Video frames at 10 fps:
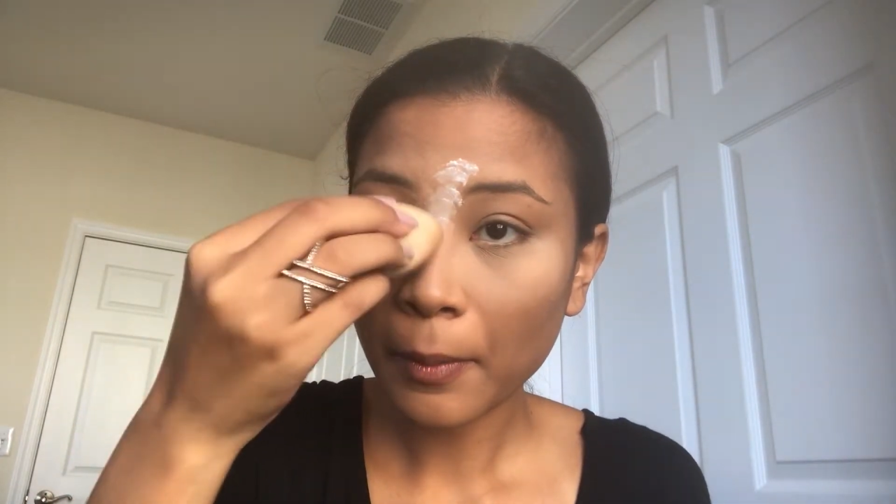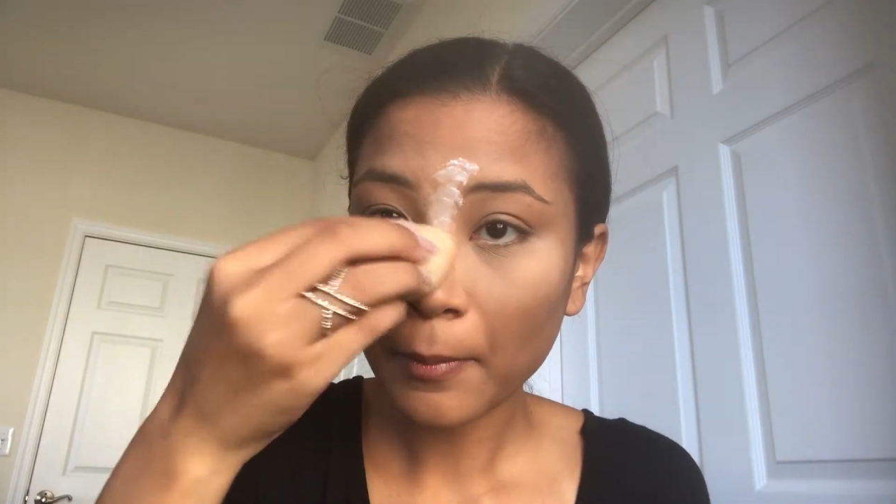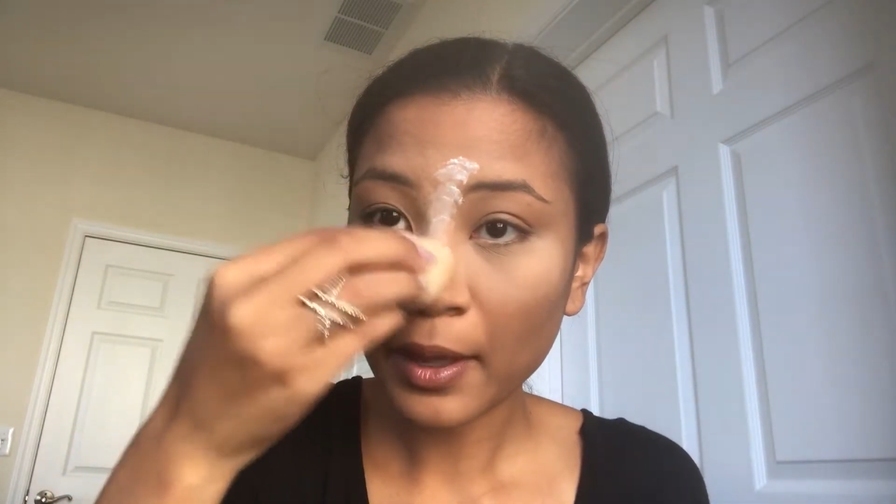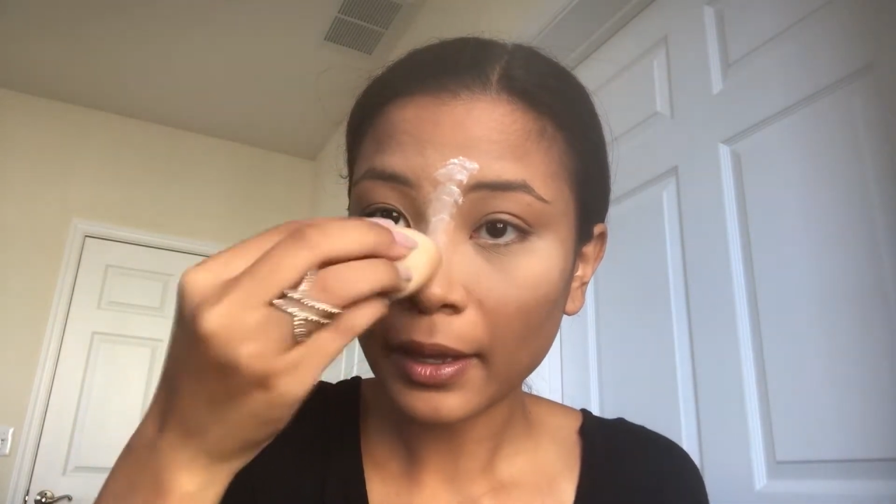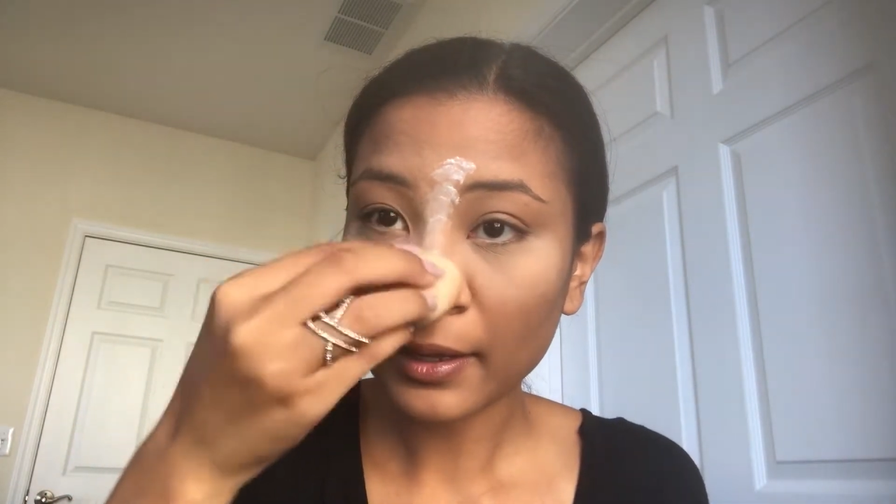
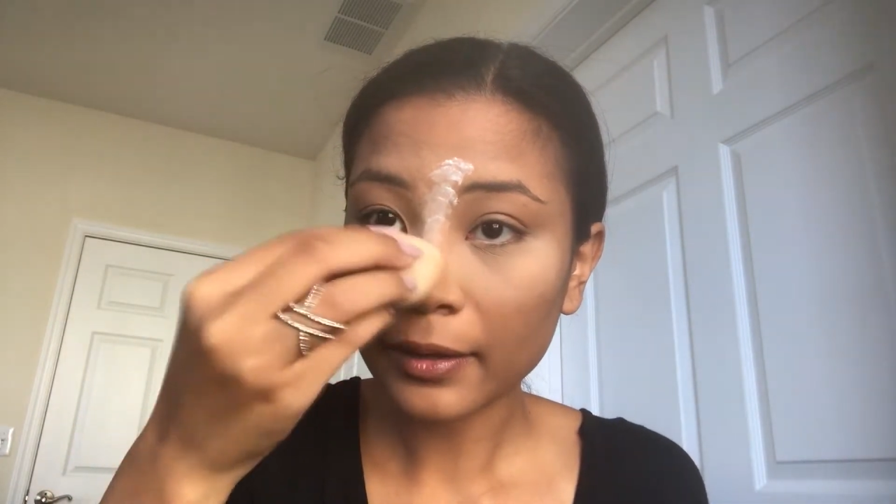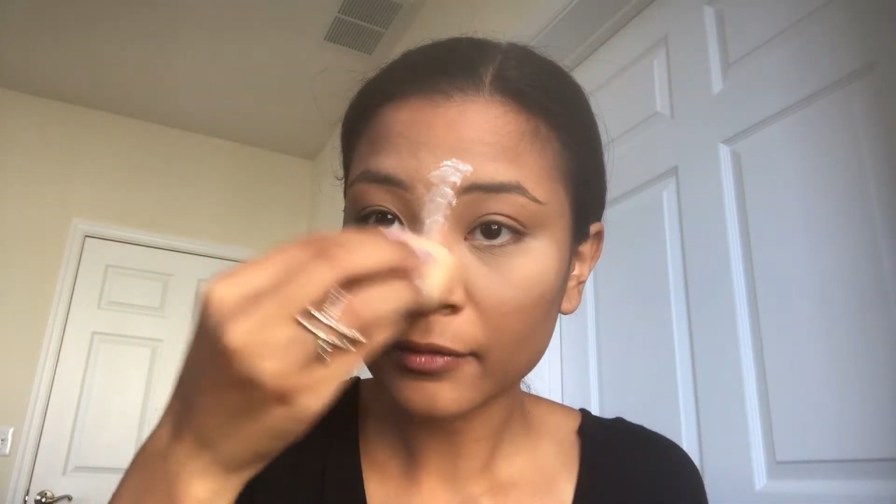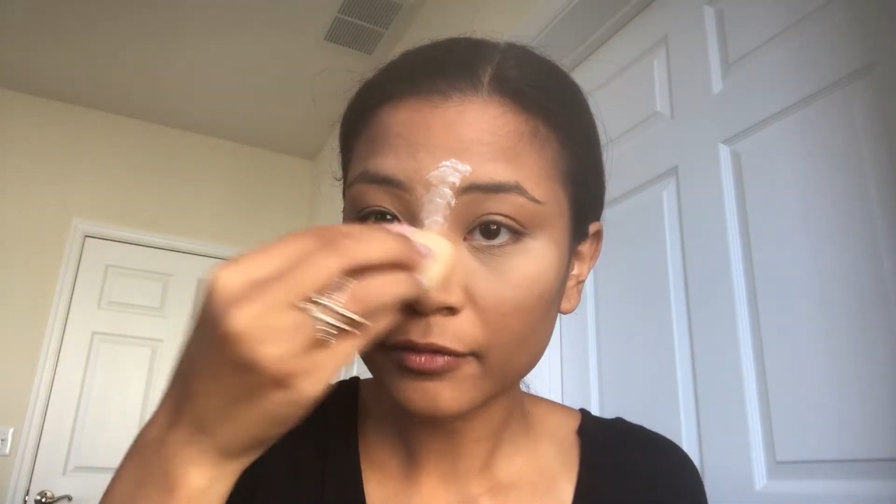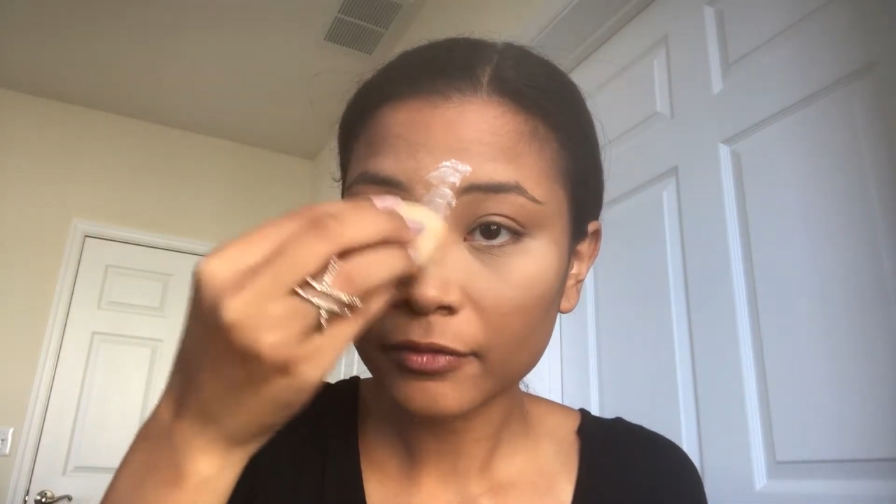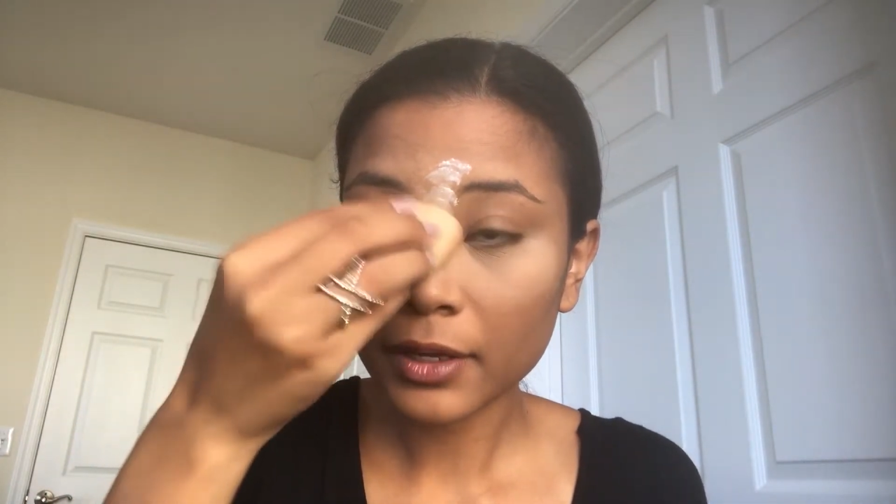my
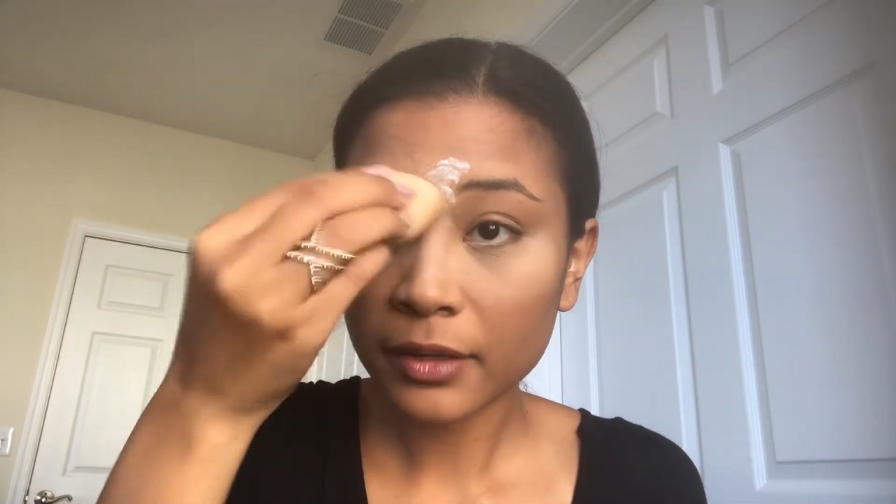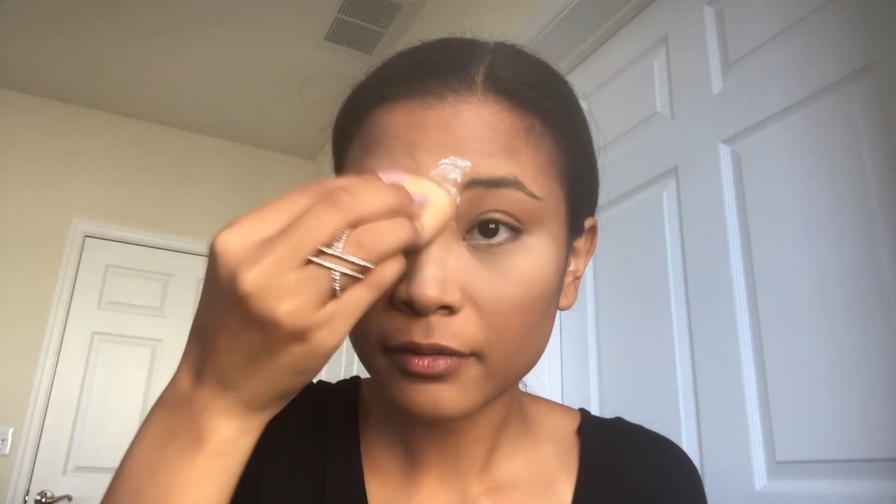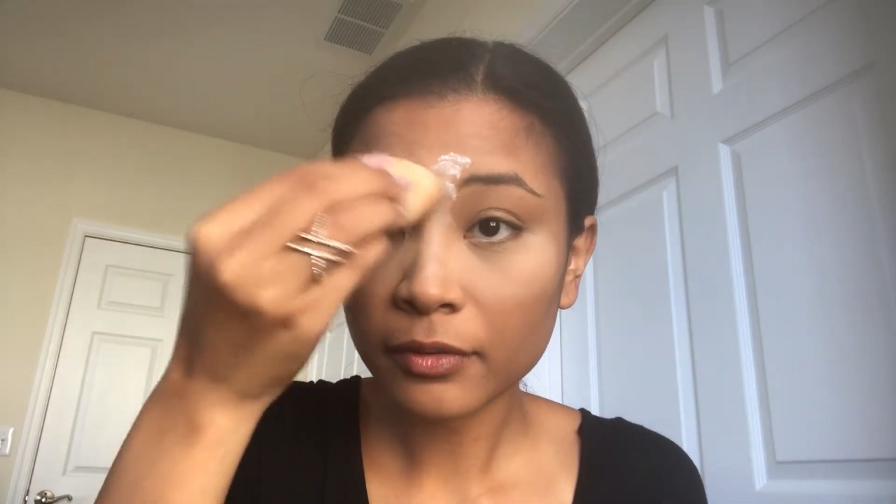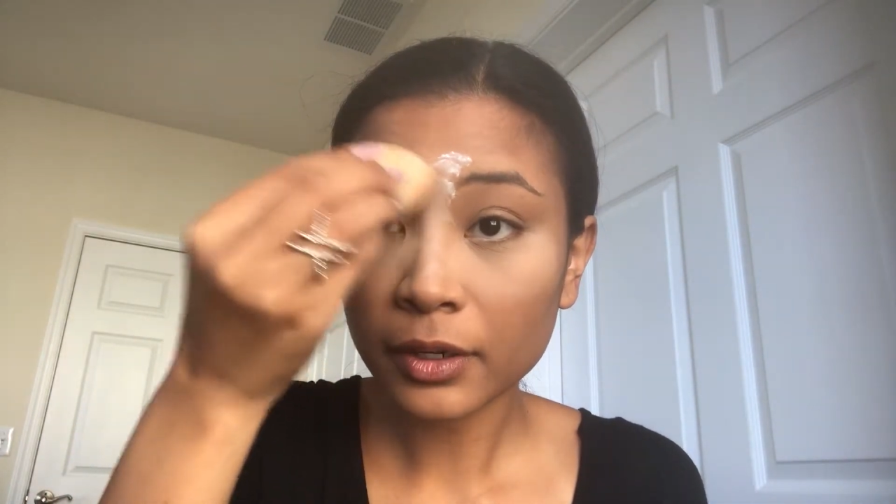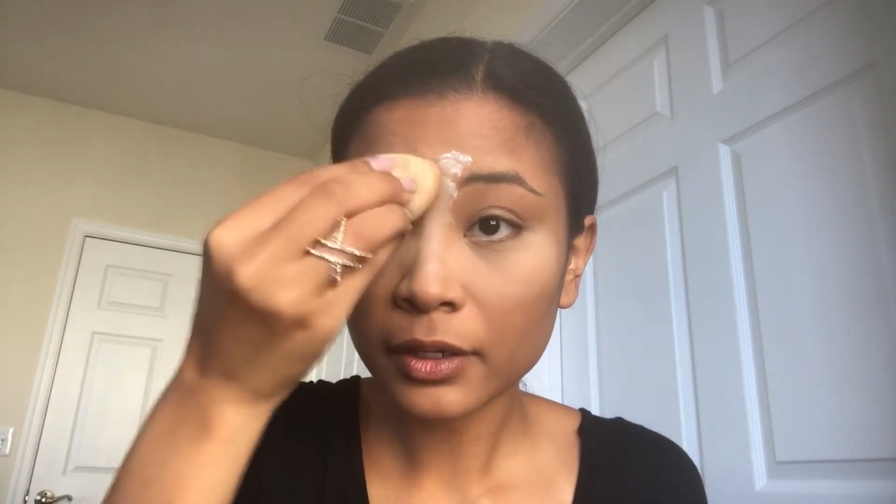
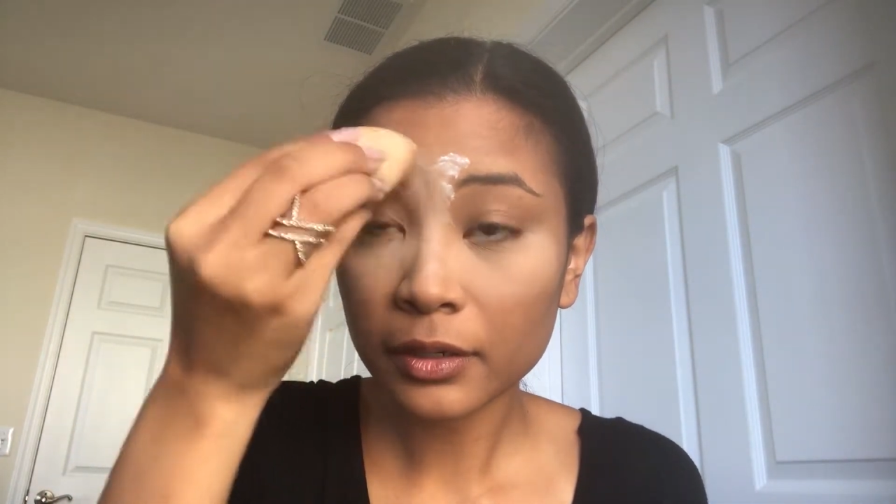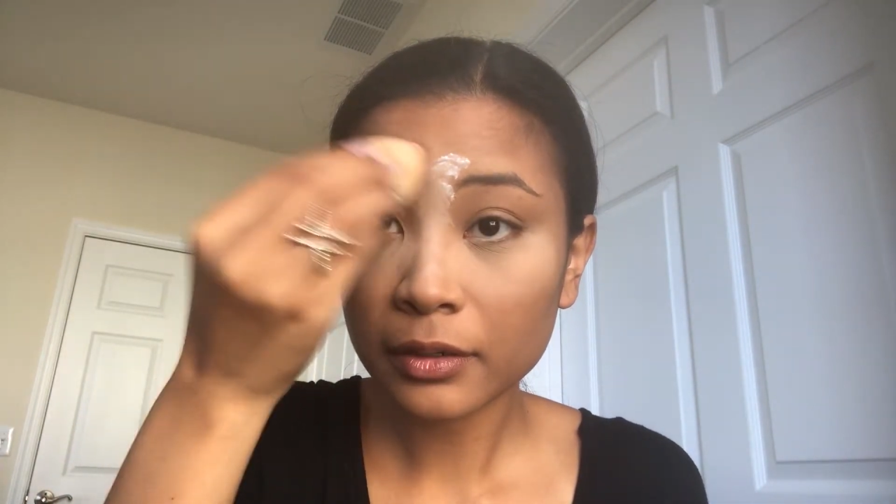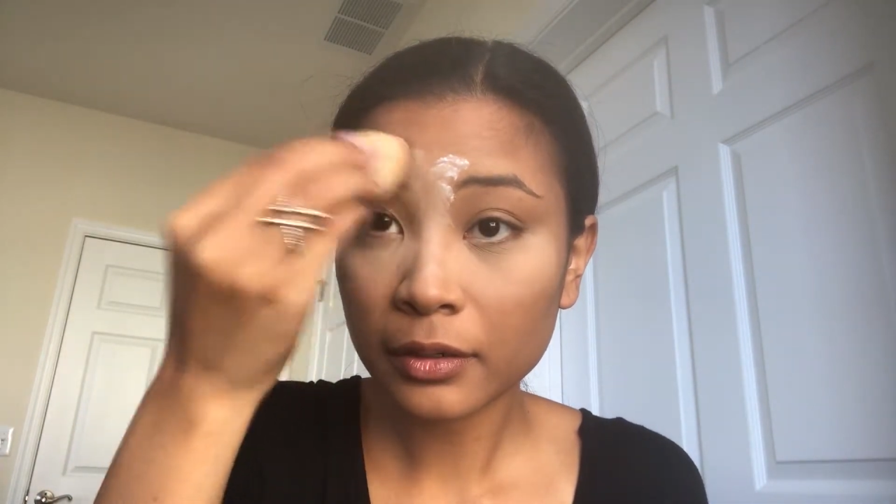favorite